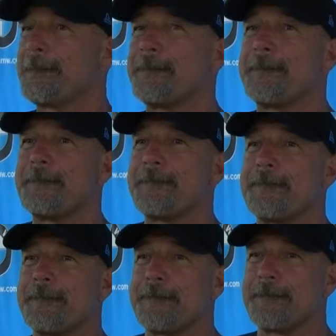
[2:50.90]
toying with
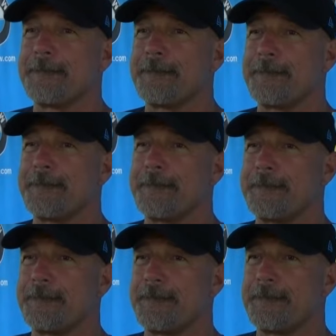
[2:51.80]
kind of where
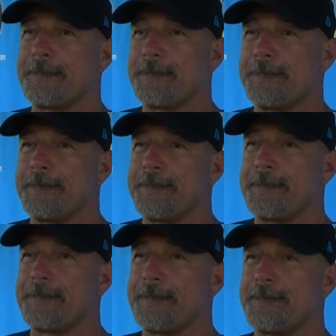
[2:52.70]
Soso where Soso can
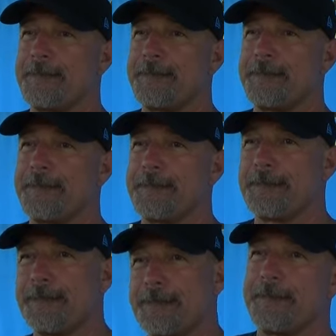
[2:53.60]
contribute the most
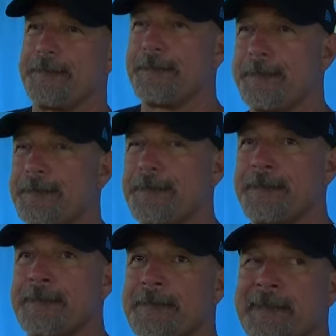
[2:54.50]
on the field?
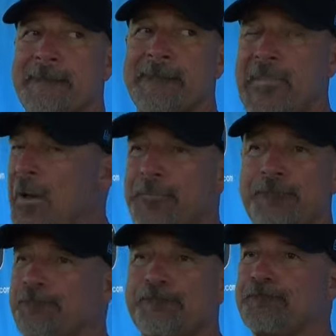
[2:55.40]
No,
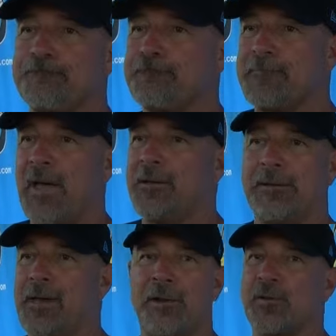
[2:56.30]
no,
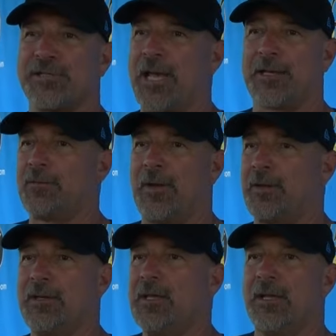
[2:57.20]
no, exactly.
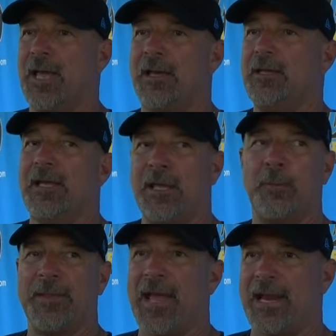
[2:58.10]
Right. Okay, yeah.
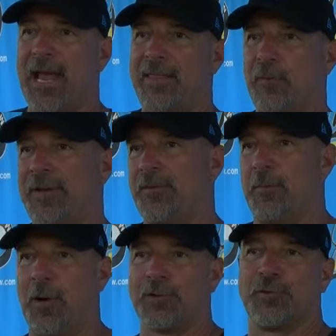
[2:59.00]
will be that guy that we give
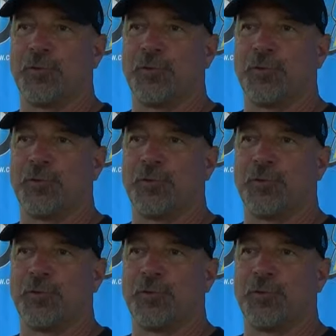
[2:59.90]
the ball to.